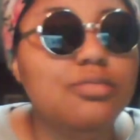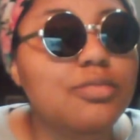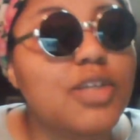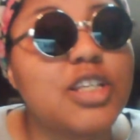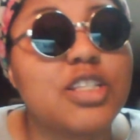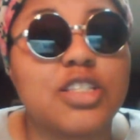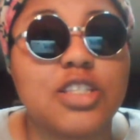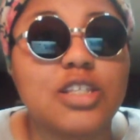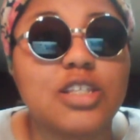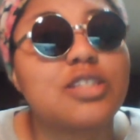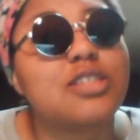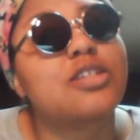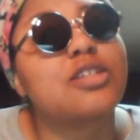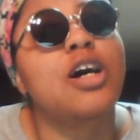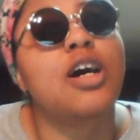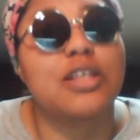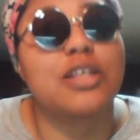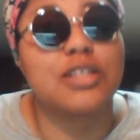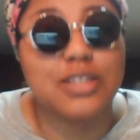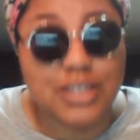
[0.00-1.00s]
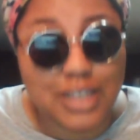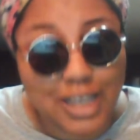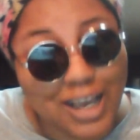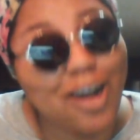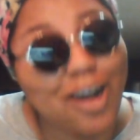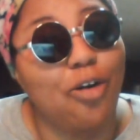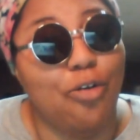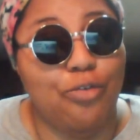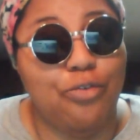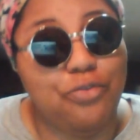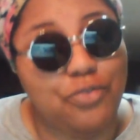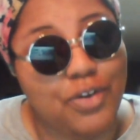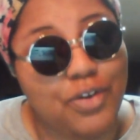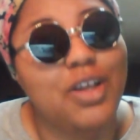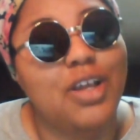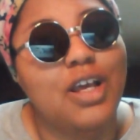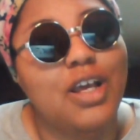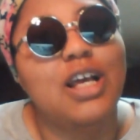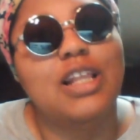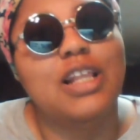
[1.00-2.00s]
The sister herself
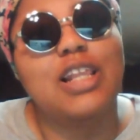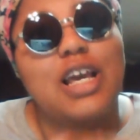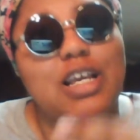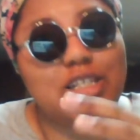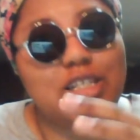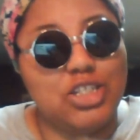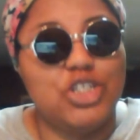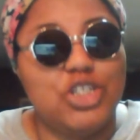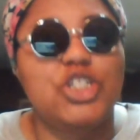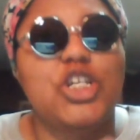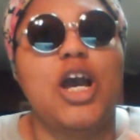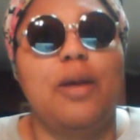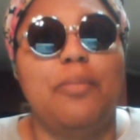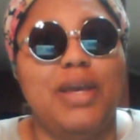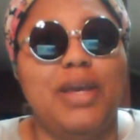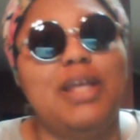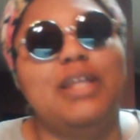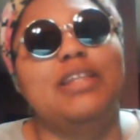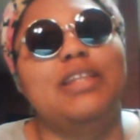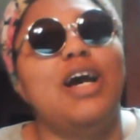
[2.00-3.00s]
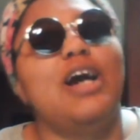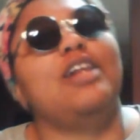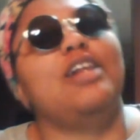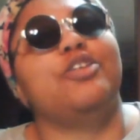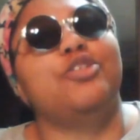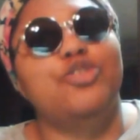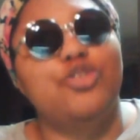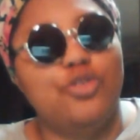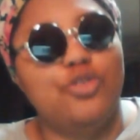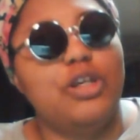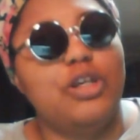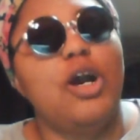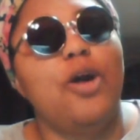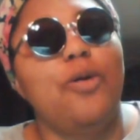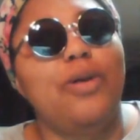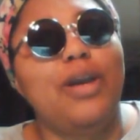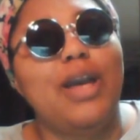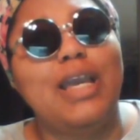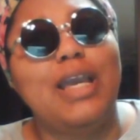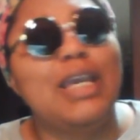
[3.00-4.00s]
likes to shop at Dollar Tree.
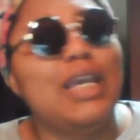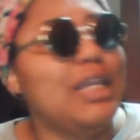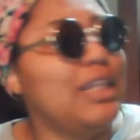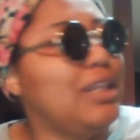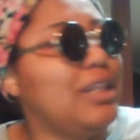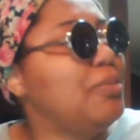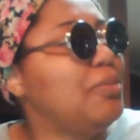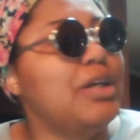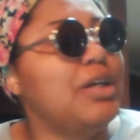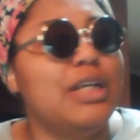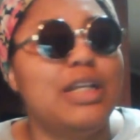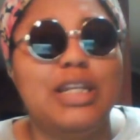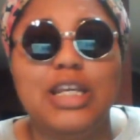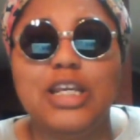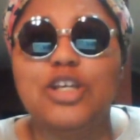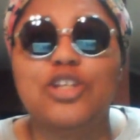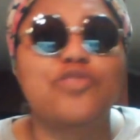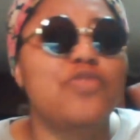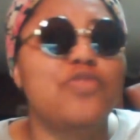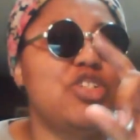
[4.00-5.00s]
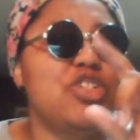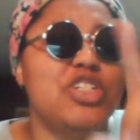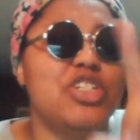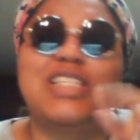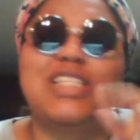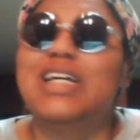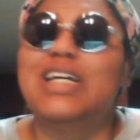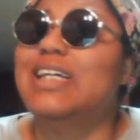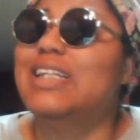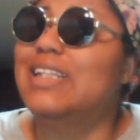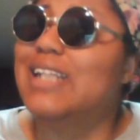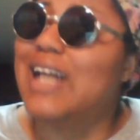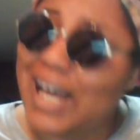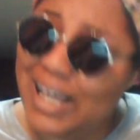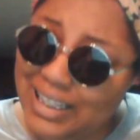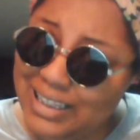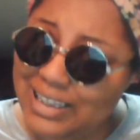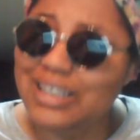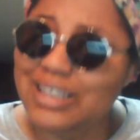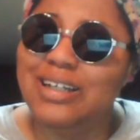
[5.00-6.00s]
Okay, get them good deals for just a
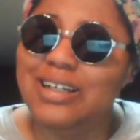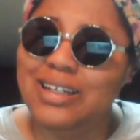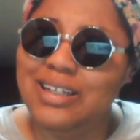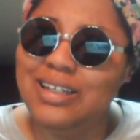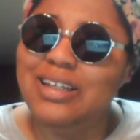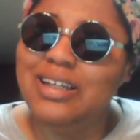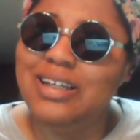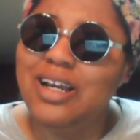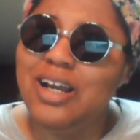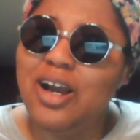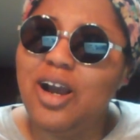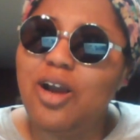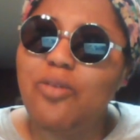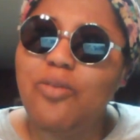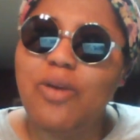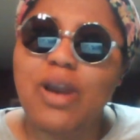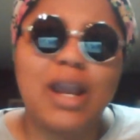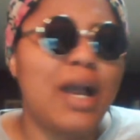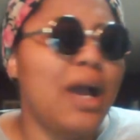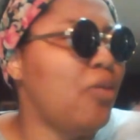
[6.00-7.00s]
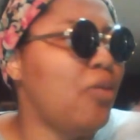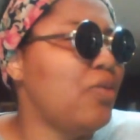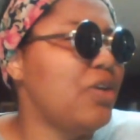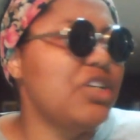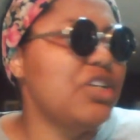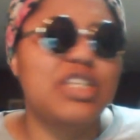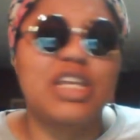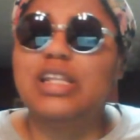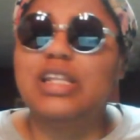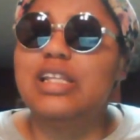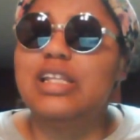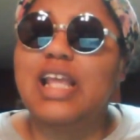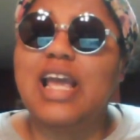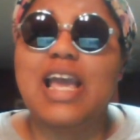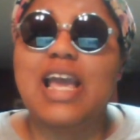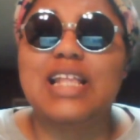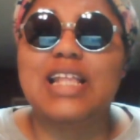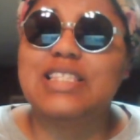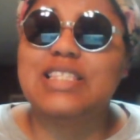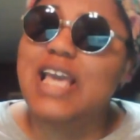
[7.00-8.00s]
dollar. All right, I wish they didn't
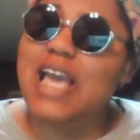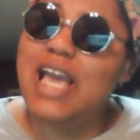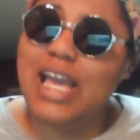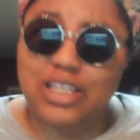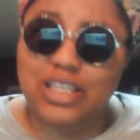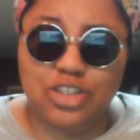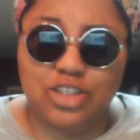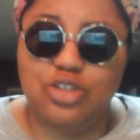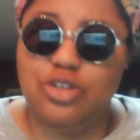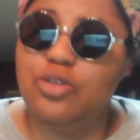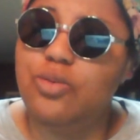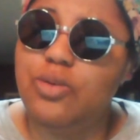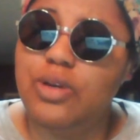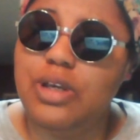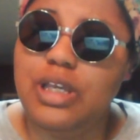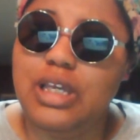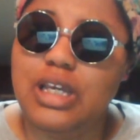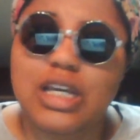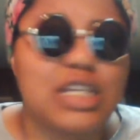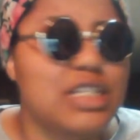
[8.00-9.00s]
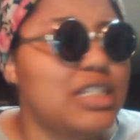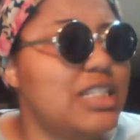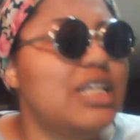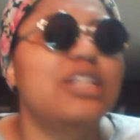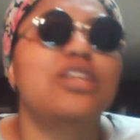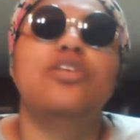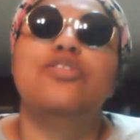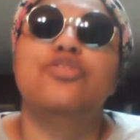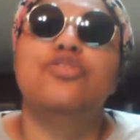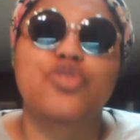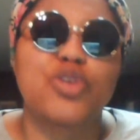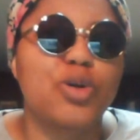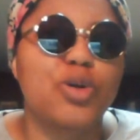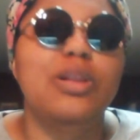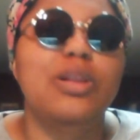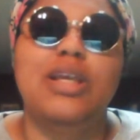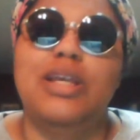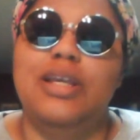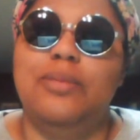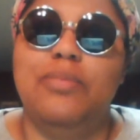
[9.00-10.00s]
add tax to it because then it'll
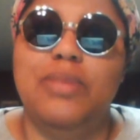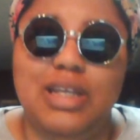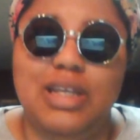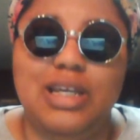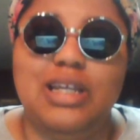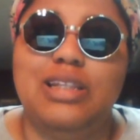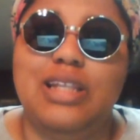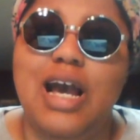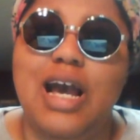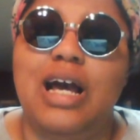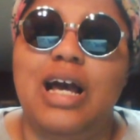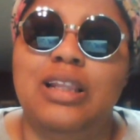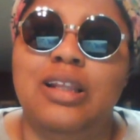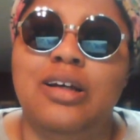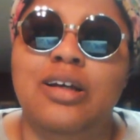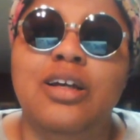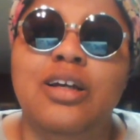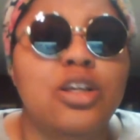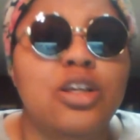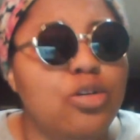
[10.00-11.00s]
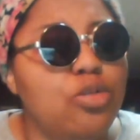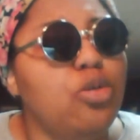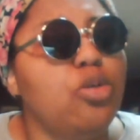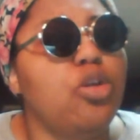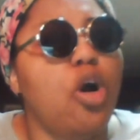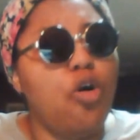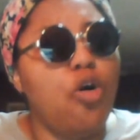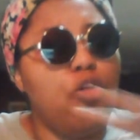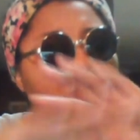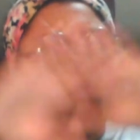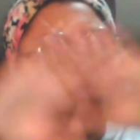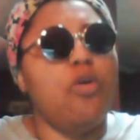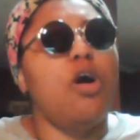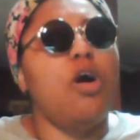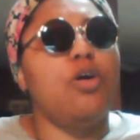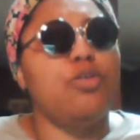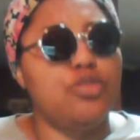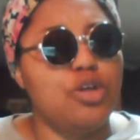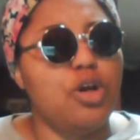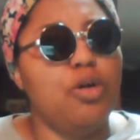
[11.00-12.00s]
truly be a dollar. You know, the
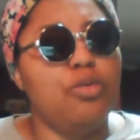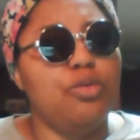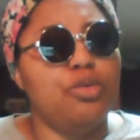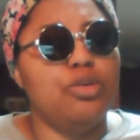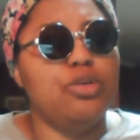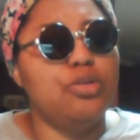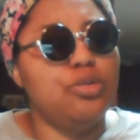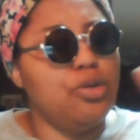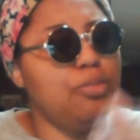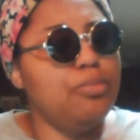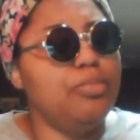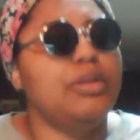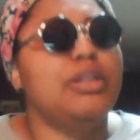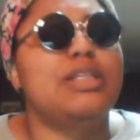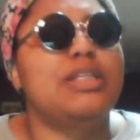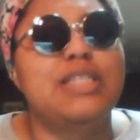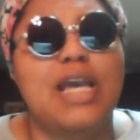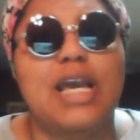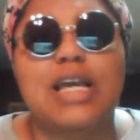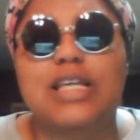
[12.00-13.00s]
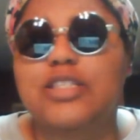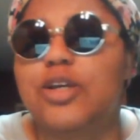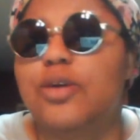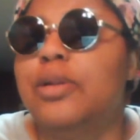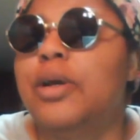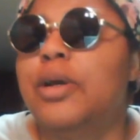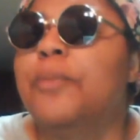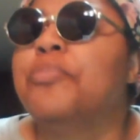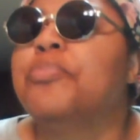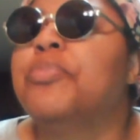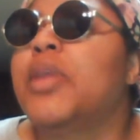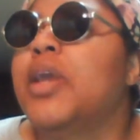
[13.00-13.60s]
overall total, you know, put the tax on them.